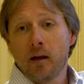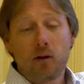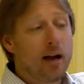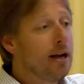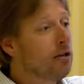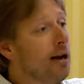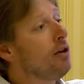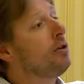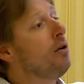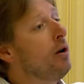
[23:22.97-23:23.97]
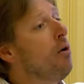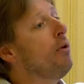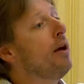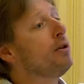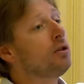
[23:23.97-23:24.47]
if you guys and gals don't know
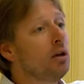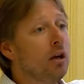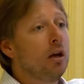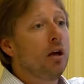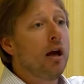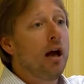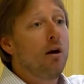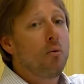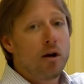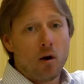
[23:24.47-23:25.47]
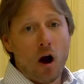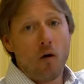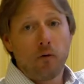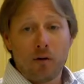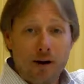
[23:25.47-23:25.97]
this, we don't
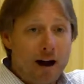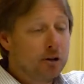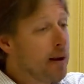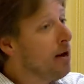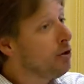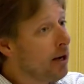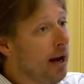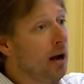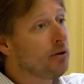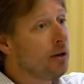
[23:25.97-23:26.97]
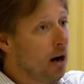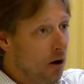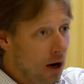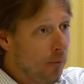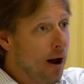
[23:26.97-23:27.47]
offer advisor managed accounts on
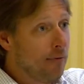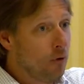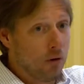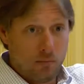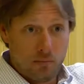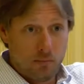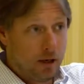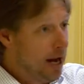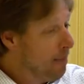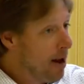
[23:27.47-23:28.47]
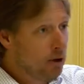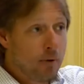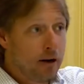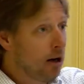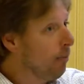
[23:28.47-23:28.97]
our platform. You can't manage
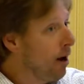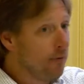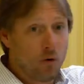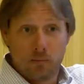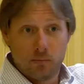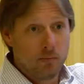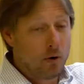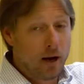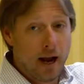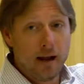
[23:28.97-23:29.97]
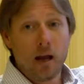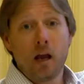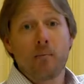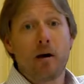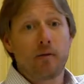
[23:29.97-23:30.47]
money on our platform, okay?
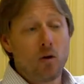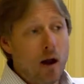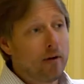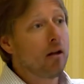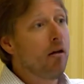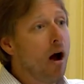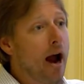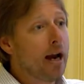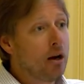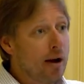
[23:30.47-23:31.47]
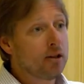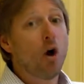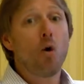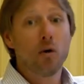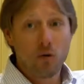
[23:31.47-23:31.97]
But if you have a client who has
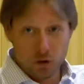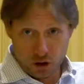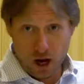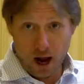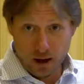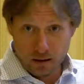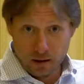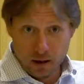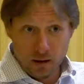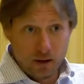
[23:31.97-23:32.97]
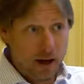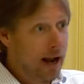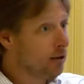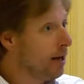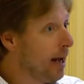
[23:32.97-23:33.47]
holdover stock that
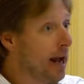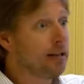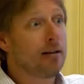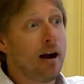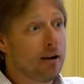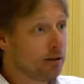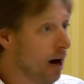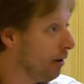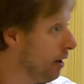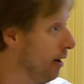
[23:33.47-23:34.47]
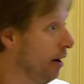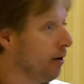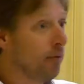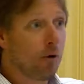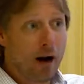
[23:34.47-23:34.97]
has like Exxon stock they
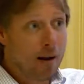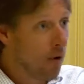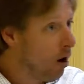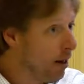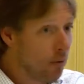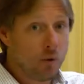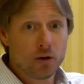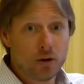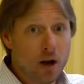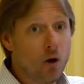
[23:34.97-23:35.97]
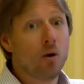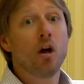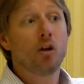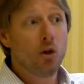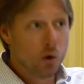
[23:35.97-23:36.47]
inherited from grandma they don't want to sell,
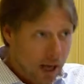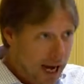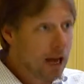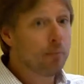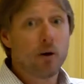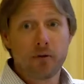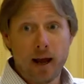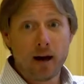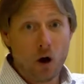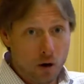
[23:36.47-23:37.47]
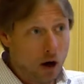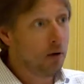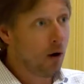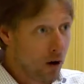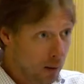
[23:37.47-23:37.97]
you can put that on
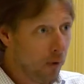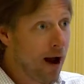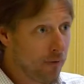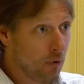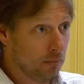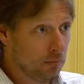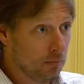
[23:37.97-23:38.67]
our platform.